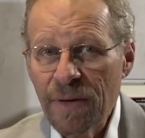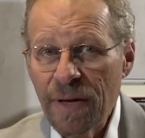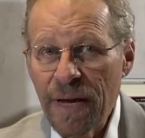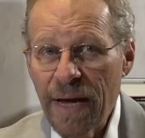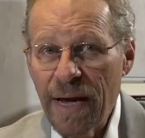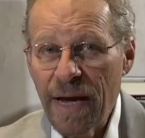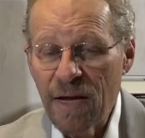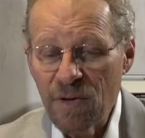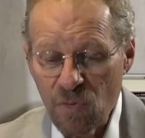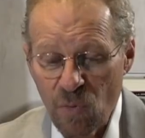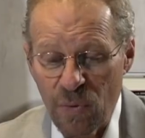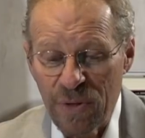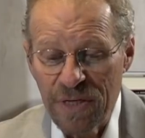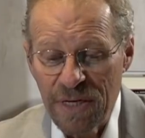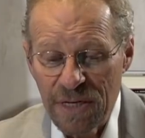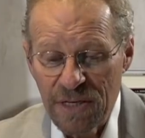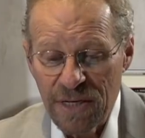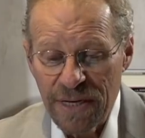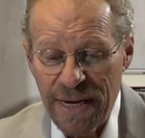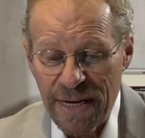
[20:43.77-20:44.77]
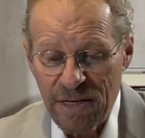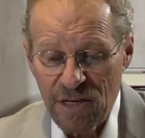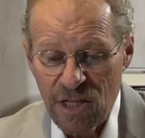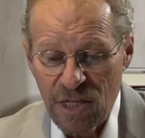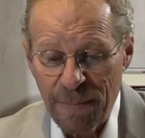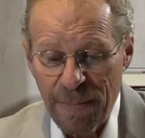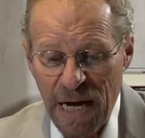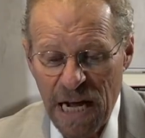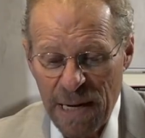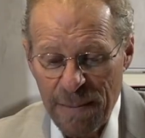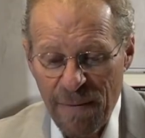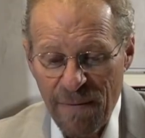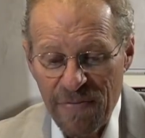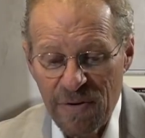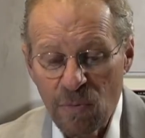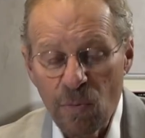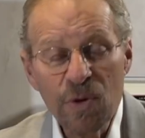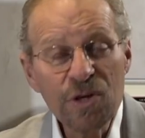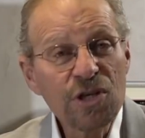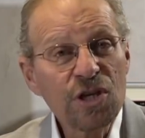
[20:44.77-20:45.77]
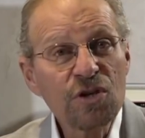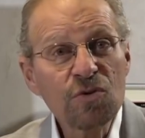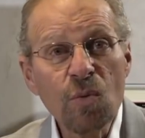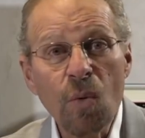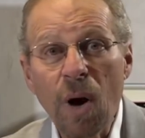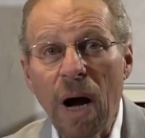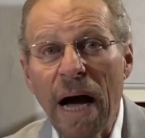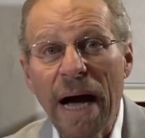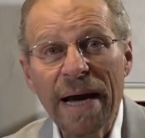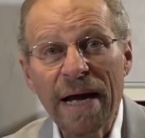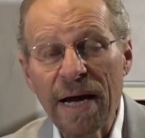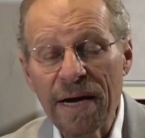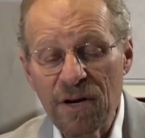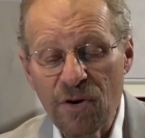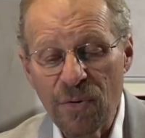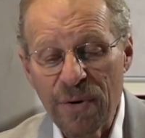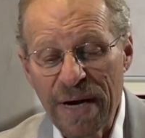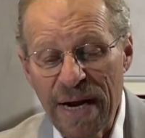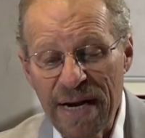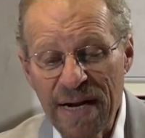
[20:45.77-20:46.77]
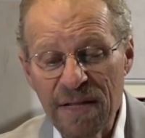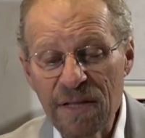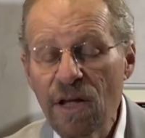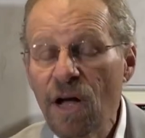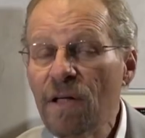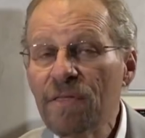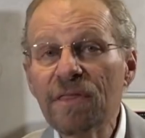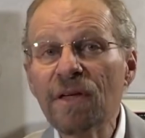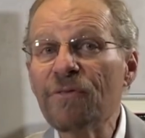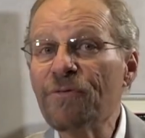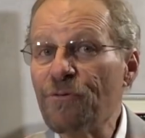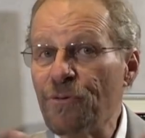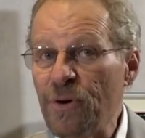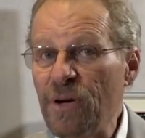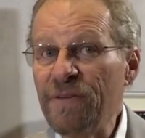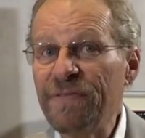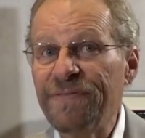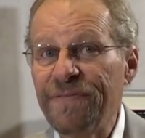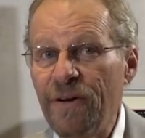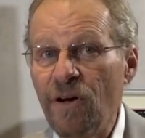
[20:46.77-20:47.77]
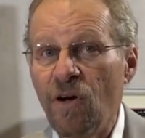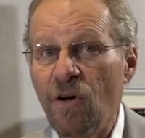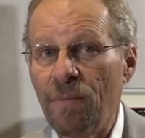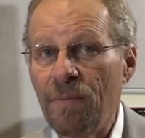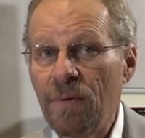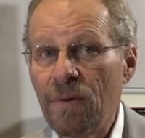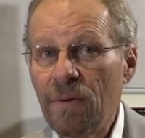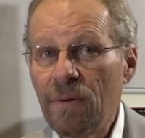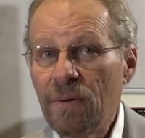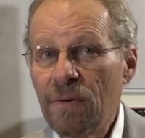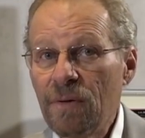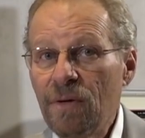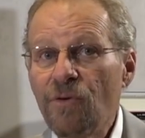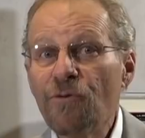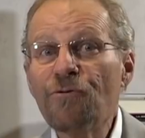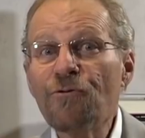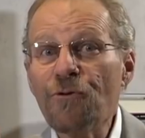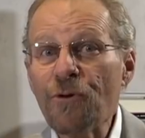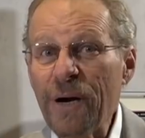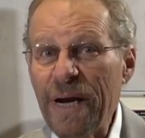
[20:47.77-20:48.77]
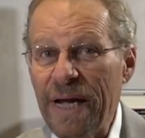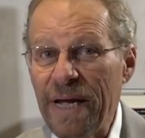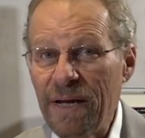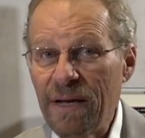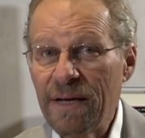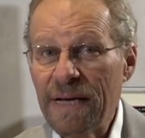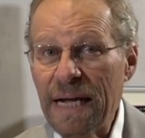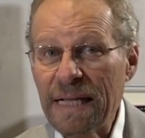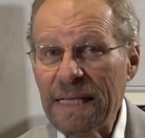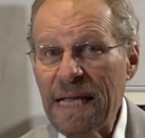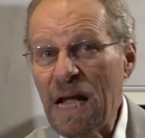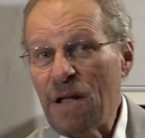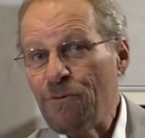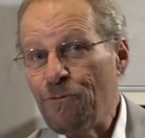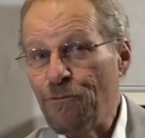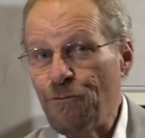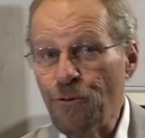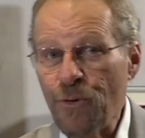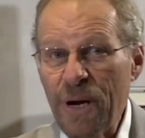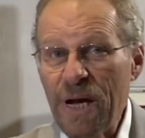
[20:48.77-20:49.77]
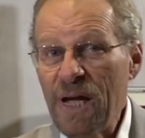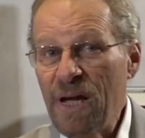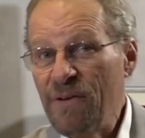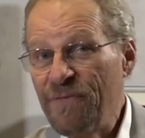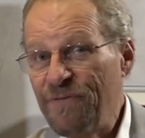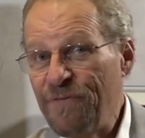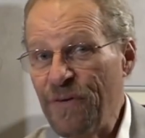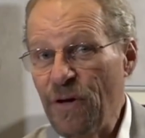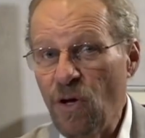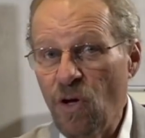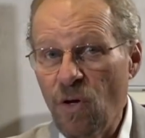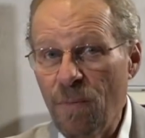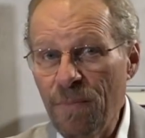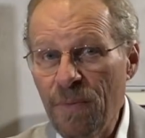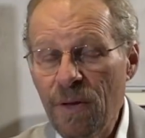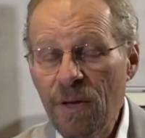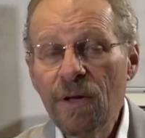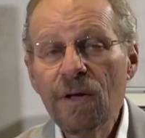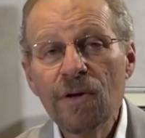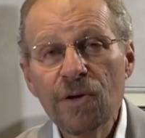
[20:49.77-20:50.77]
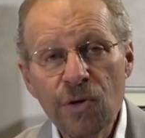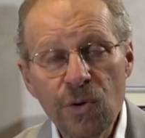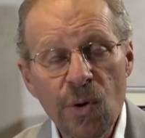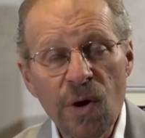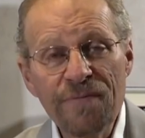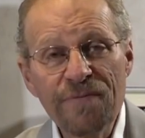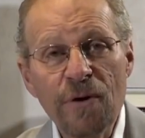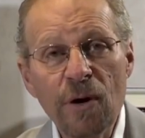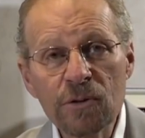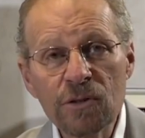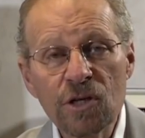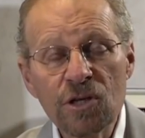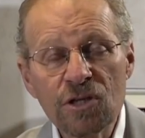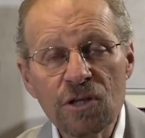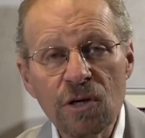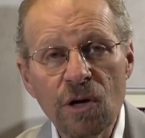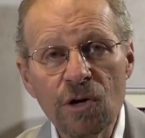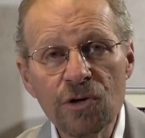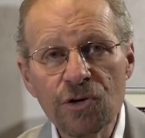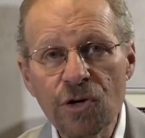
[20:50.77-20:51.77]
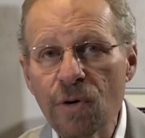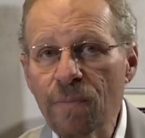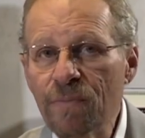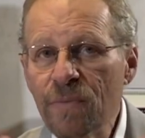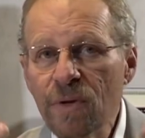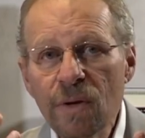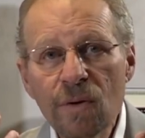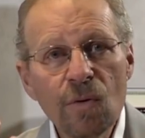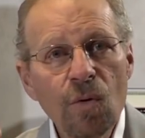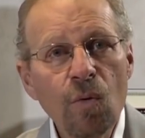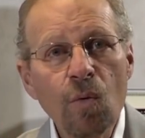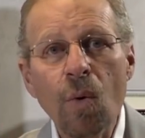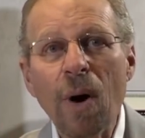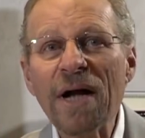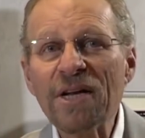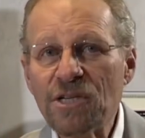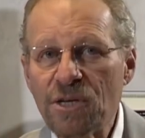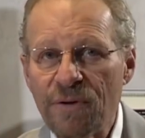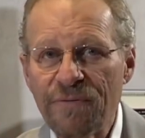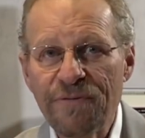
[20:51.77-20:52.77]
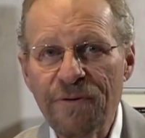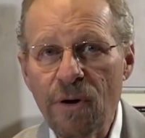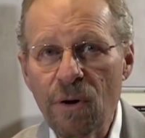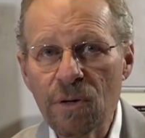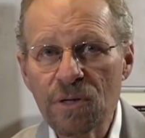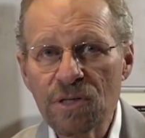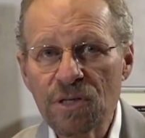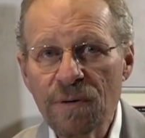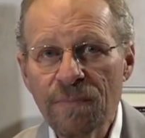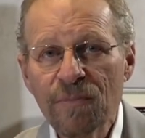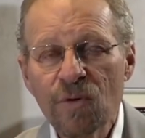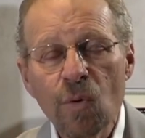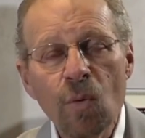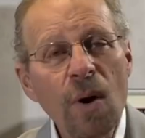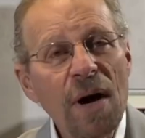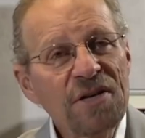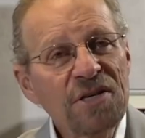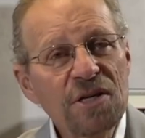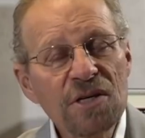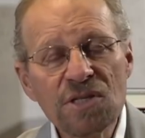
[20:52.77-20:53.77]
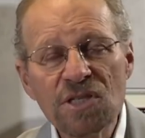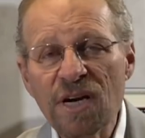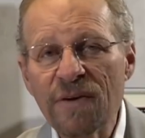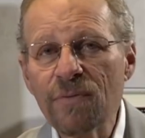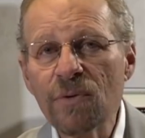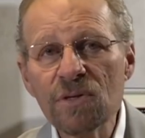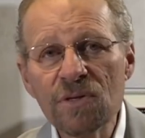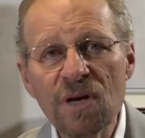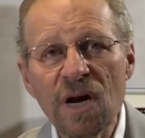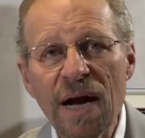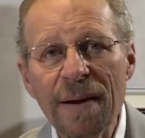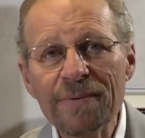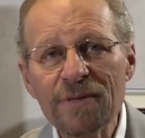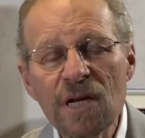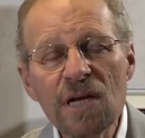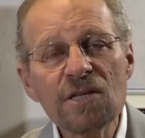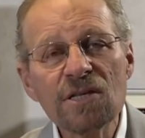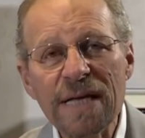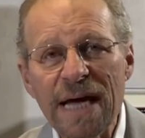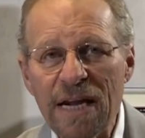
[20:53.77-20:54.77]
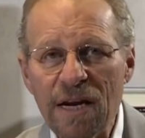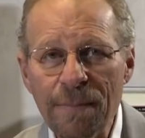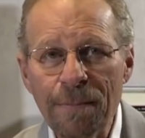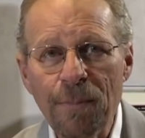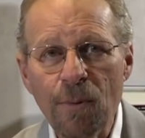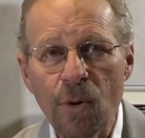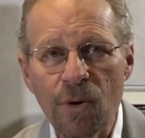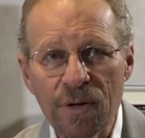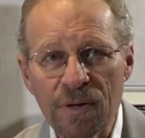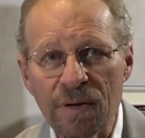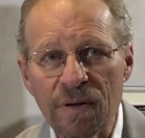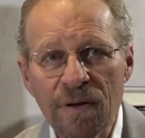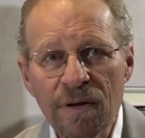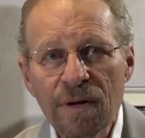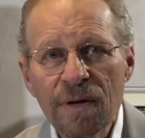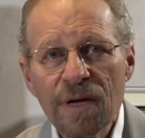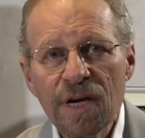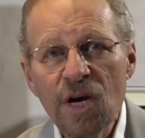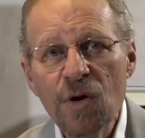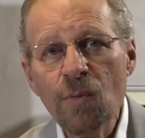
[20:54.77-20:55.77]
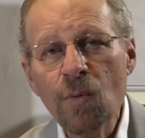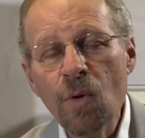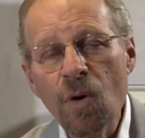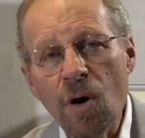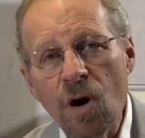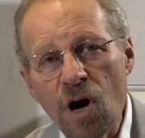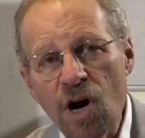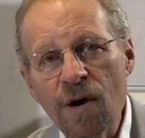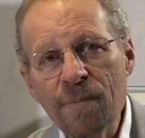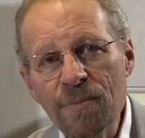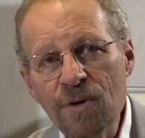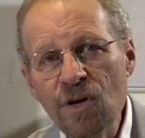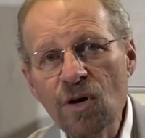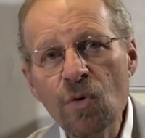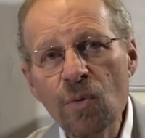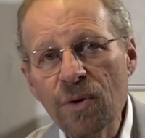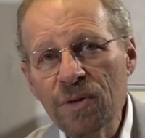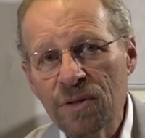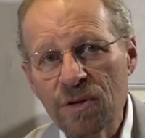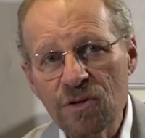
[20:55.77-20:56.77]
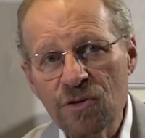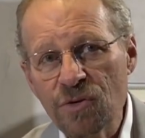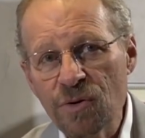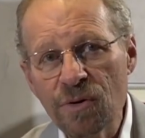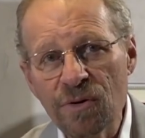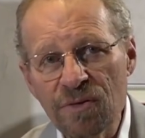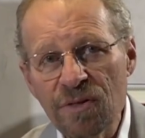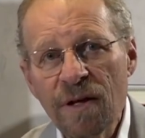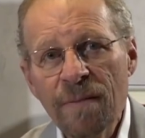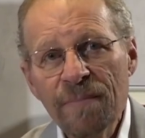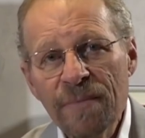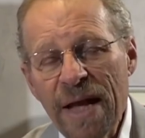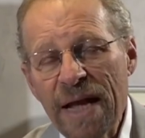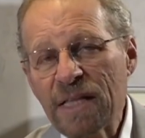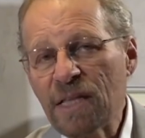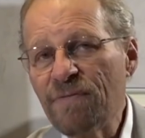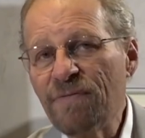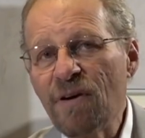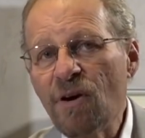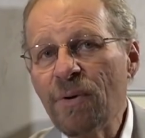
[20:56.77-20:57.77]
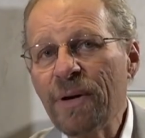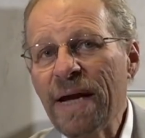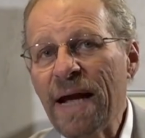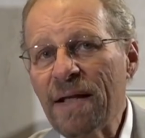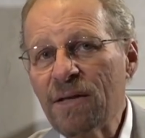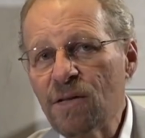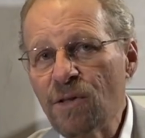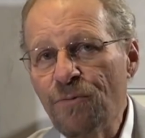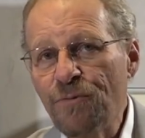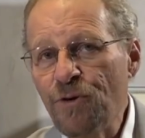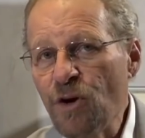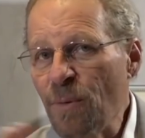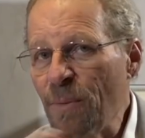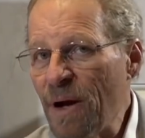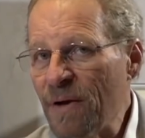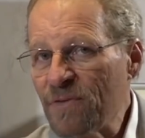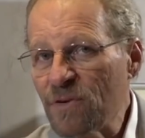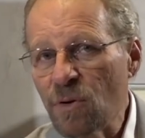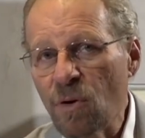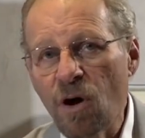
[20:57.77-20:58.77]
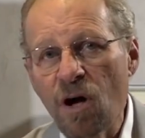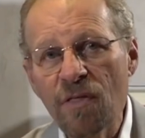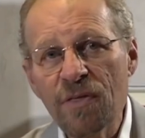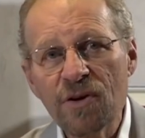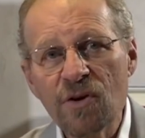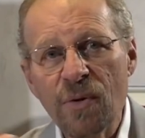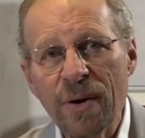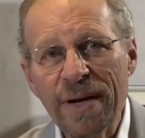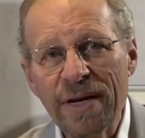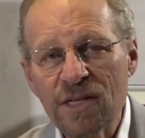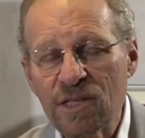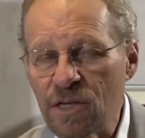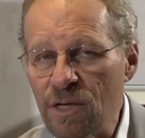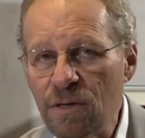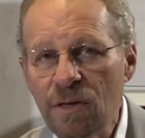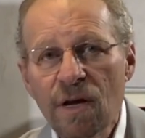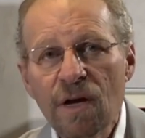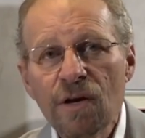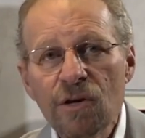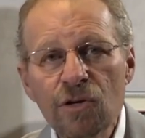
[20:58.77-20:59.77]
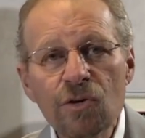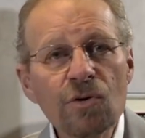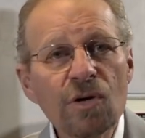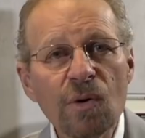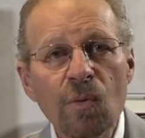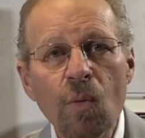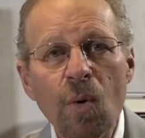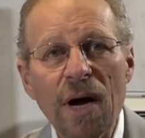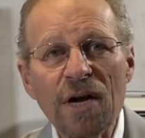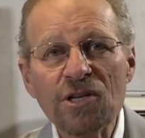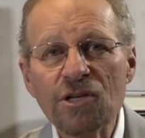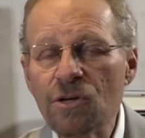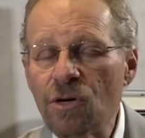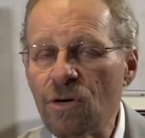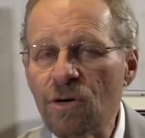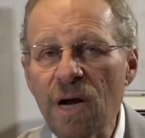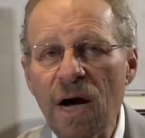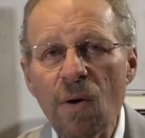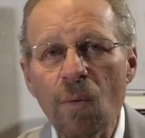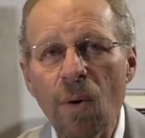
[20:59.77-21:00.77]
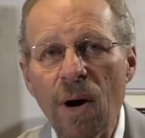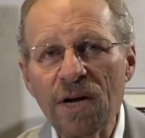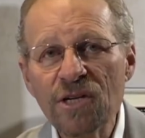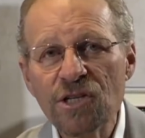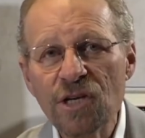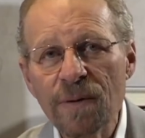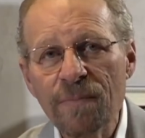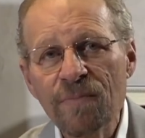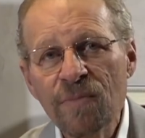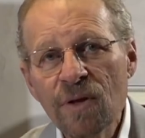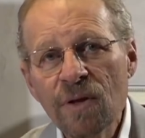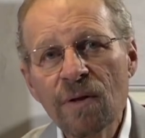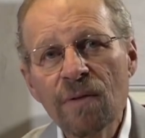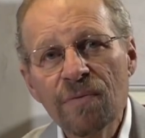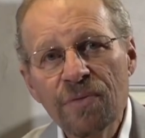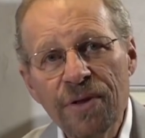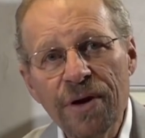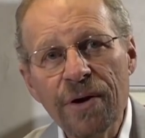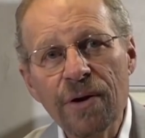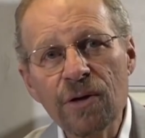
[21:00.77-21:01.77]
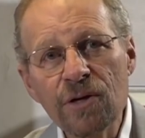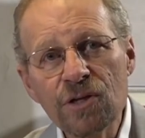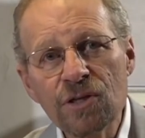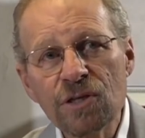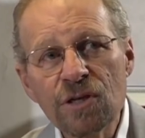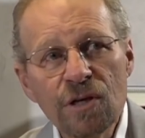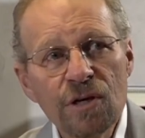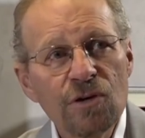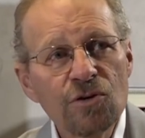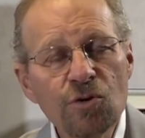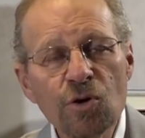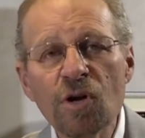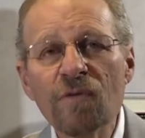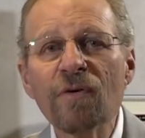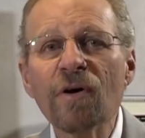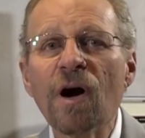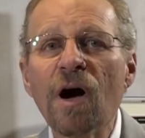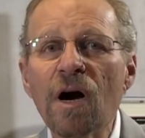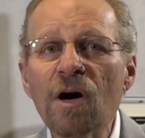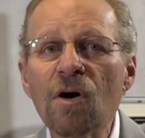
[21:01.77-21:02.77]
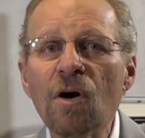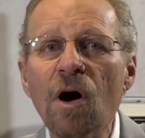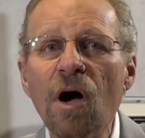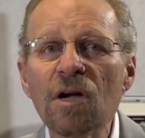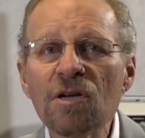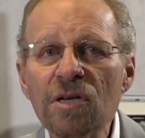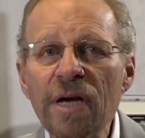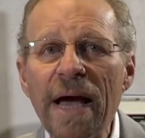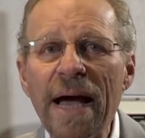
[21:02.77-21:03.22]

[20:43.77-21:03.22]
And we need to get to the bottom of it, which is why I created the free film. Free. Get that free film, UFO disclosure. Watch it, folks. Watch it several times. It's that important. It will arm you with the truth. At the very end of the film, after all the credits, and you can watch it or not watch it, there's sort of a call to